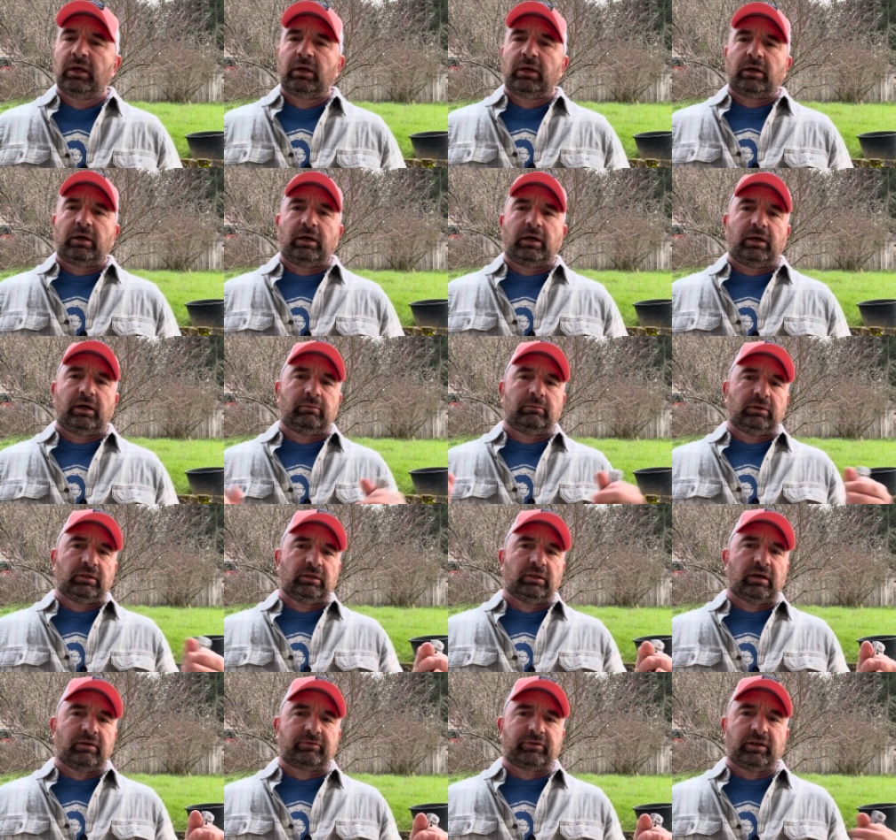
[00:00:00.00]

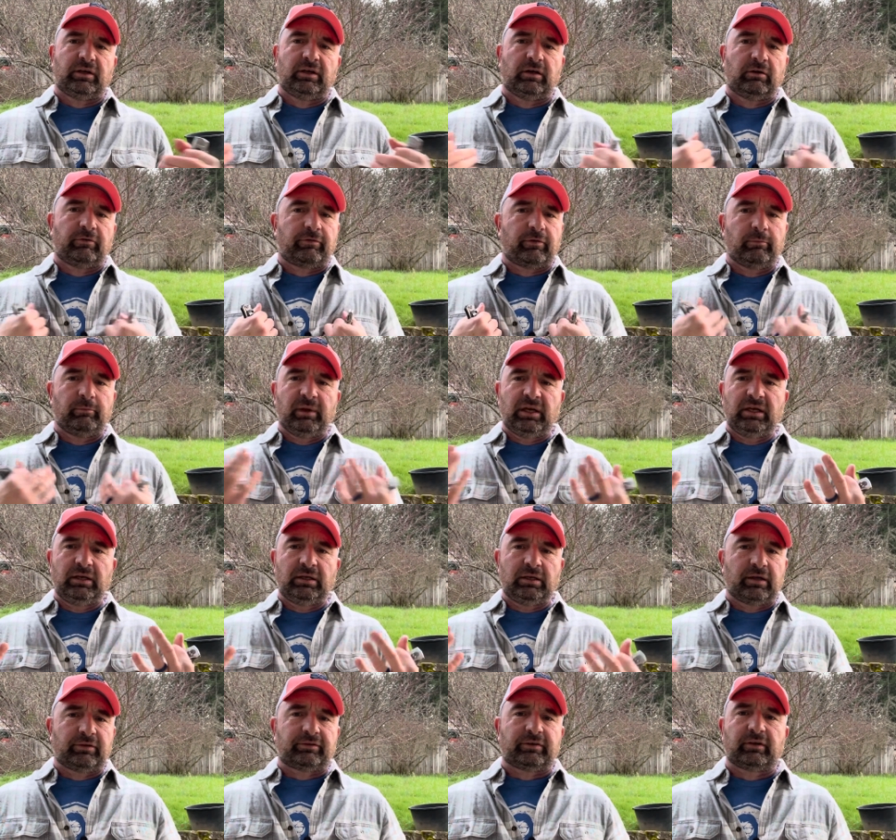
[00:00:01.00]
Love to hear. For me,
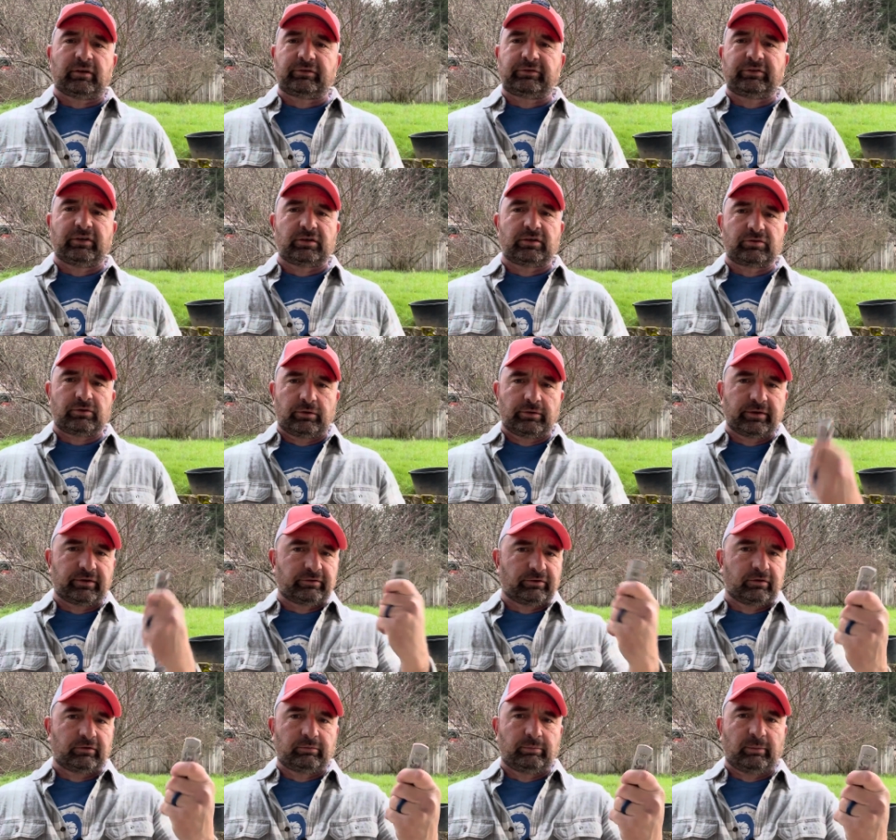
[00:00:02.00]
it's an essential.
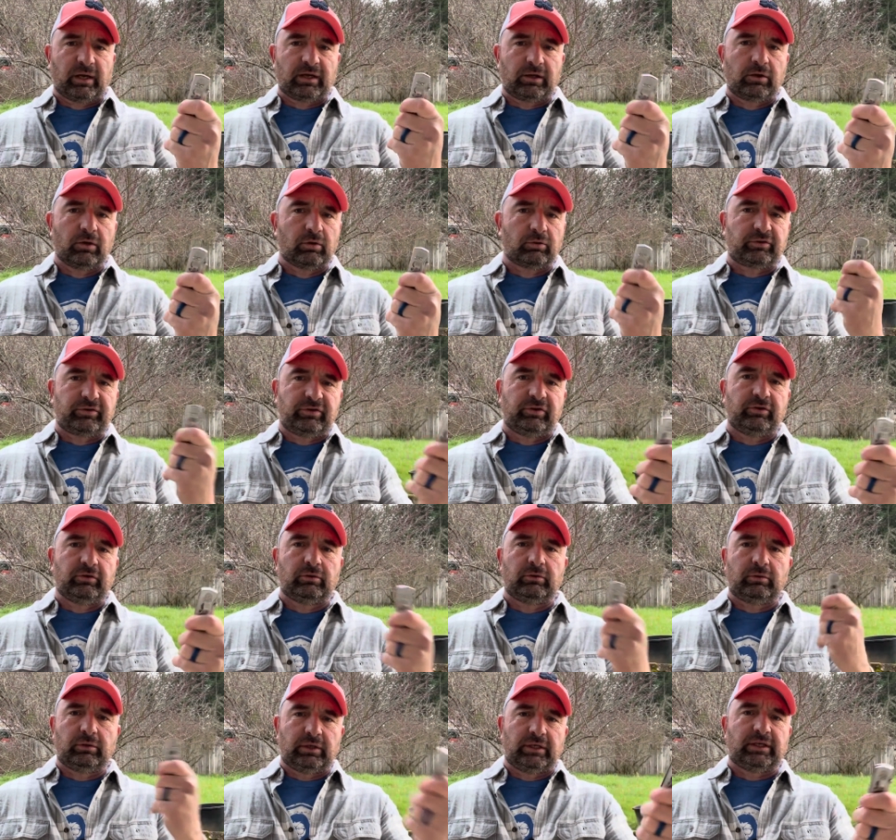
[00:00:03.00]
This is my
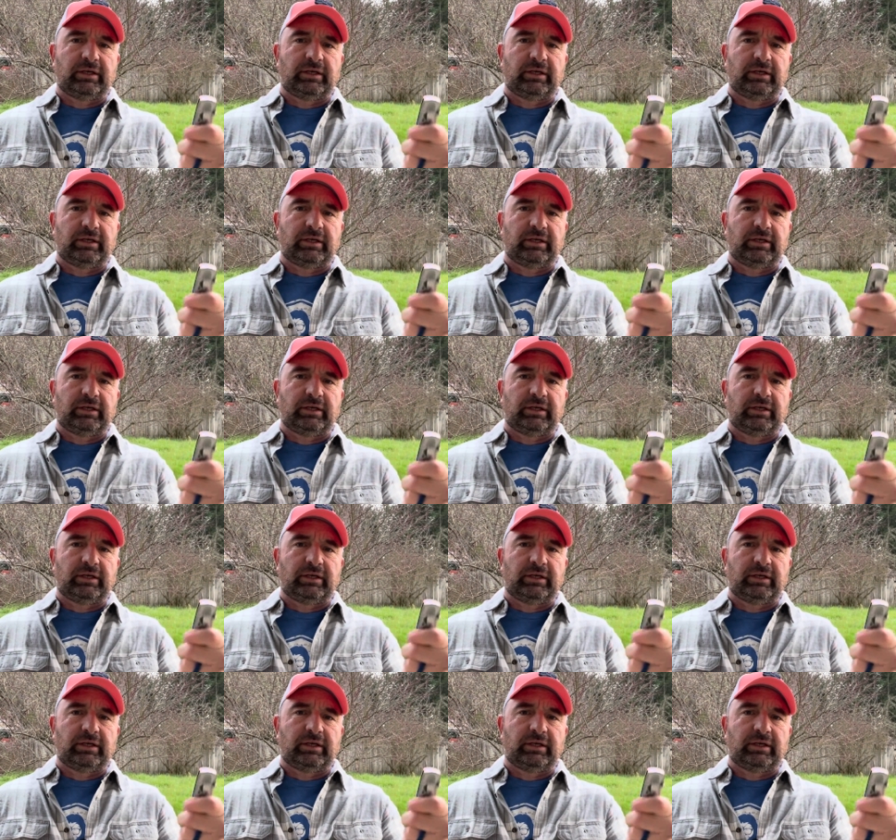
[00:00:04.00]
go-to.